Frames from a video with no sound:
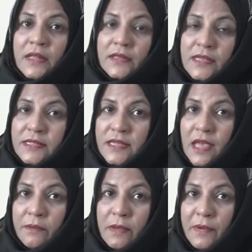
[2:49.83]
This
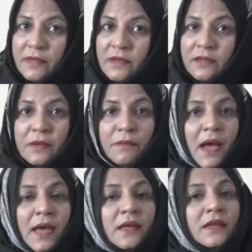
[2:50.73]
can be presented
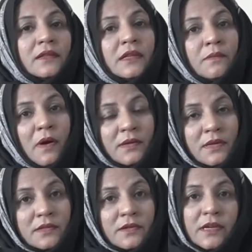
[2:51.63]
by the
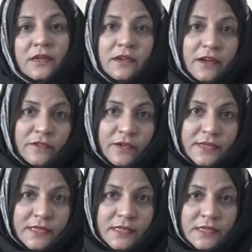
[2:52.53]
Montessori
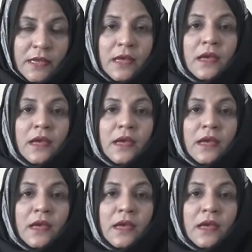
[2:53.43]
directress.